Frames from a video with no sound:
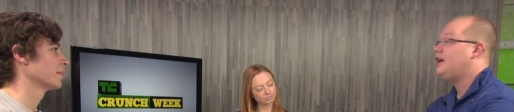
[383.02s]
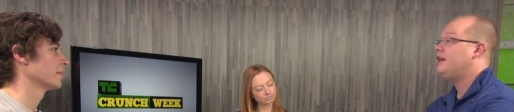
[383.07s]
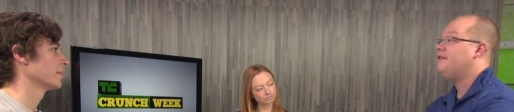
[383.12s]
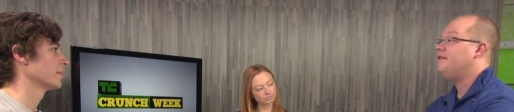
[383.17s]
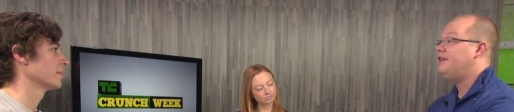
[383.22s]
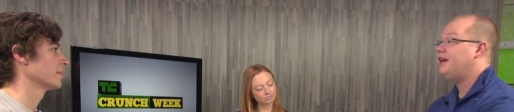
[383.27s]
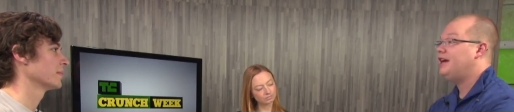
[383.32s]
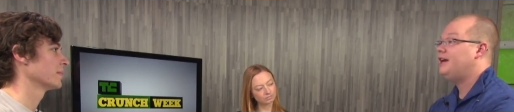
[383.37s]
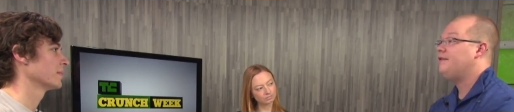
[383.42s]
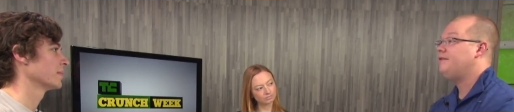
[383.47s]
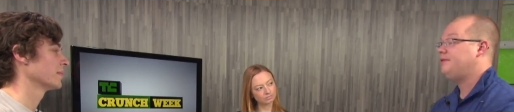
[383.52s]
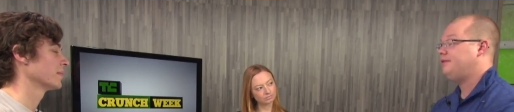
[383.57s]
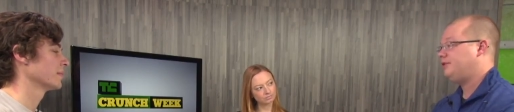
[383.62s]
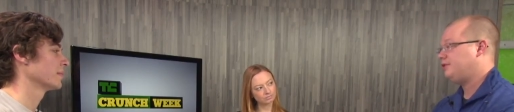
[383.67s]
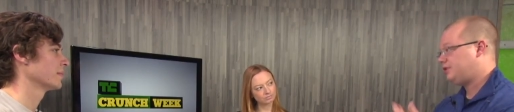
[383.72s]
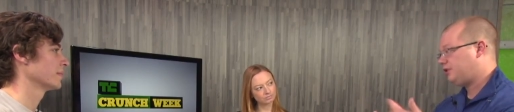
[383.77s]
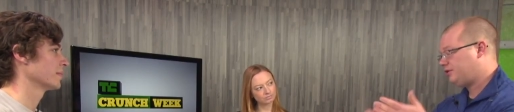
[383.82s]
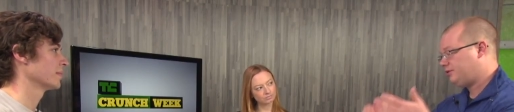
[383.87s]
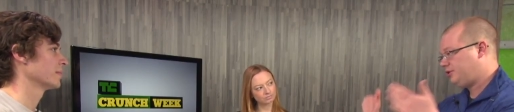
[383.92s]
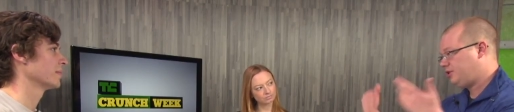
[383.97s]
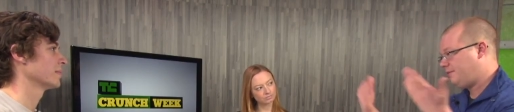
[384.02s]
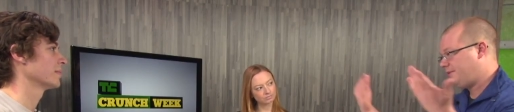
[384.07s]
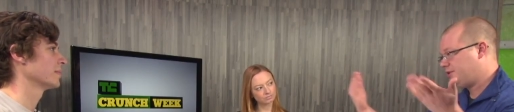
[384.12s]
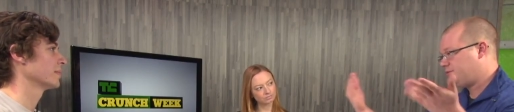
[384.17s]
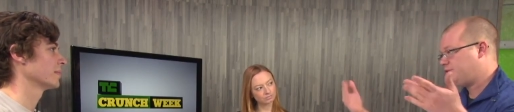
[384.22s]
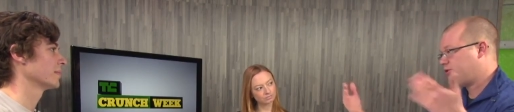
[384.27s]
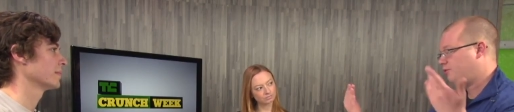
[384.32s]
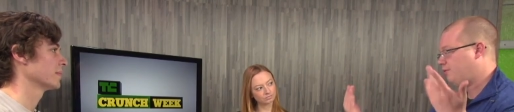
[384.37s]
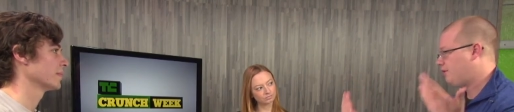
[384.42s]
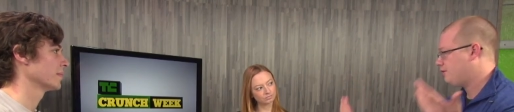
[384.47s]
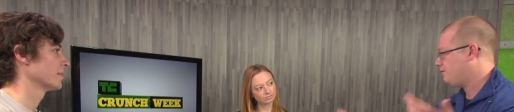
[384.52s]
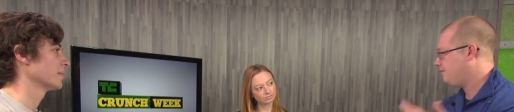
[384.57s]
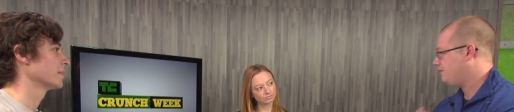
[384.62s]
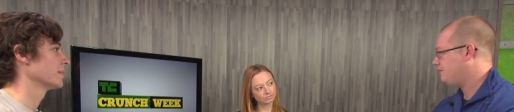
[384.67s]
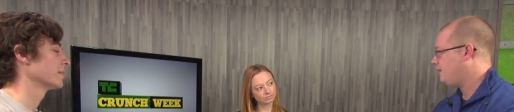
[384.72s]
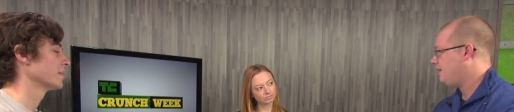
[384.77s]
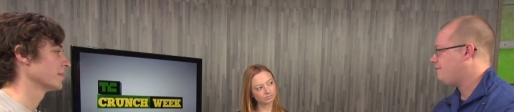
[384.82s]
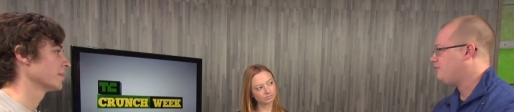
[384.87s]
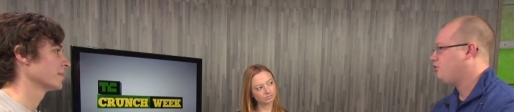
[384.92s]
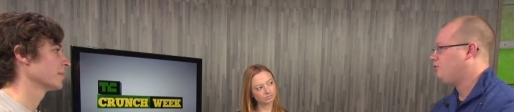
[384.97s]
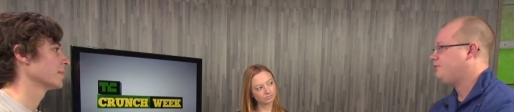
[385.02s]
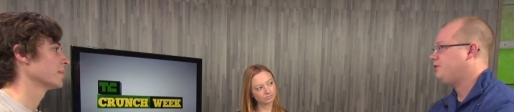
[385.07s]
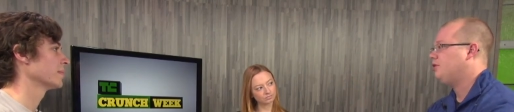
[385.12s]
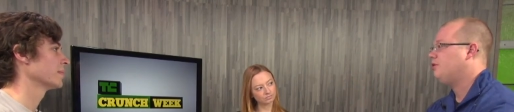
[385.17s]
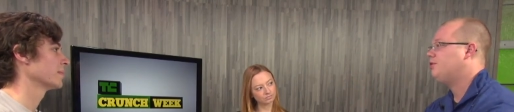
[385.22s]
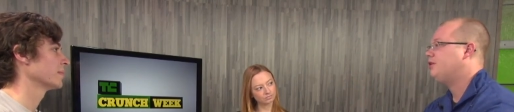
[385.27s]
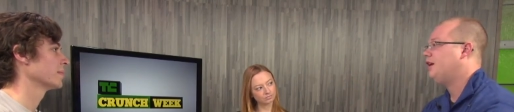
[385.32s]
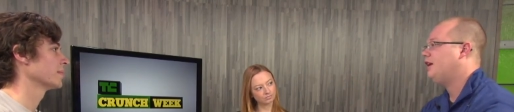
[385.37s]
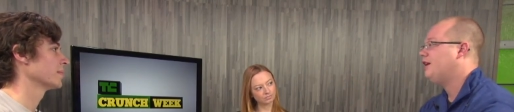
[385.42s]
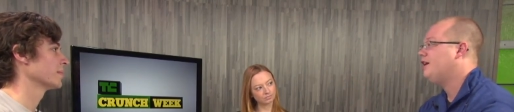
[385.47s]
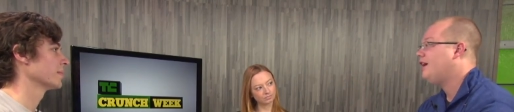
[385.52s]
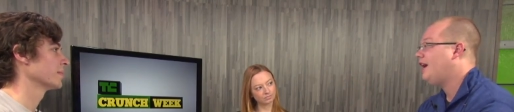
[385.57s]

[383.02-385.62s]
Speaker 1: then the share price will rise over time, and you'll be okay.